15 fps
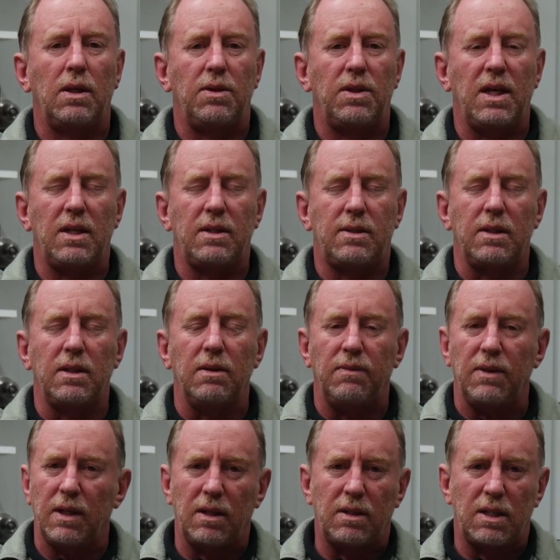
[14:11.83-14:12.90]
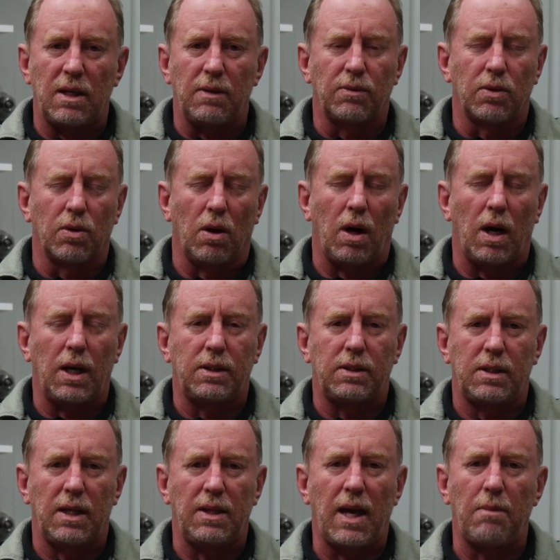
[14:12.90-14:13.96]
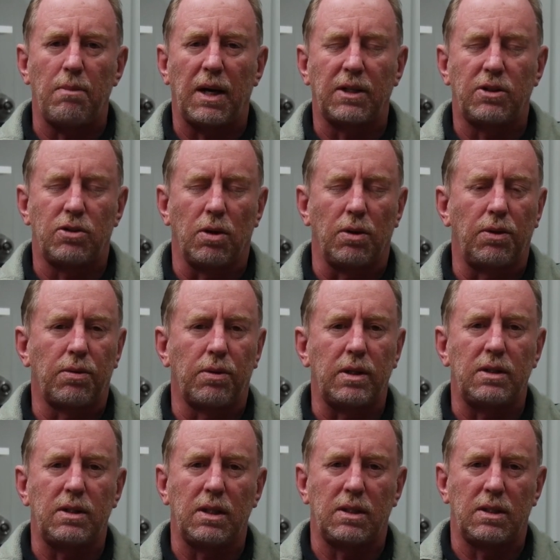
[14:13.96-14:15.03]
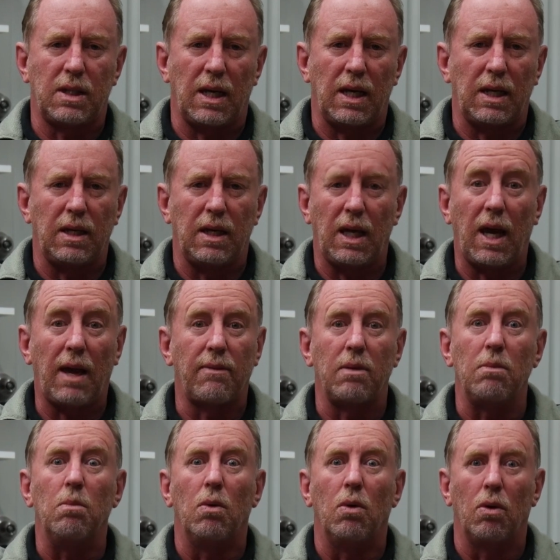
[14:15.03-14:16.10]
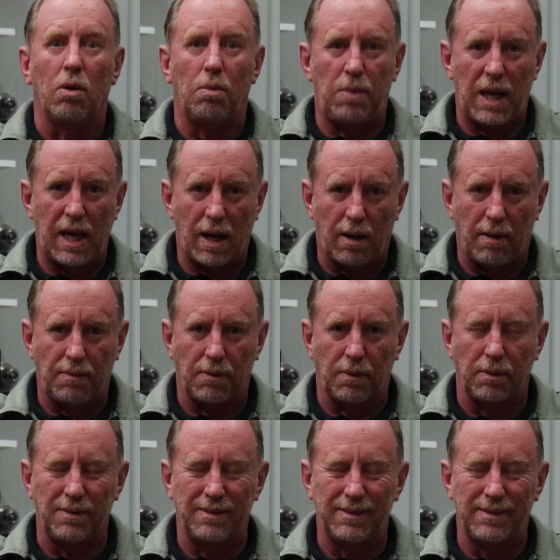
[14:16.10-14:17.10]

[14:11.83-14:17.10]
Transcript: There's the divinity of Christ, and that makes John three sixteen even more powerful,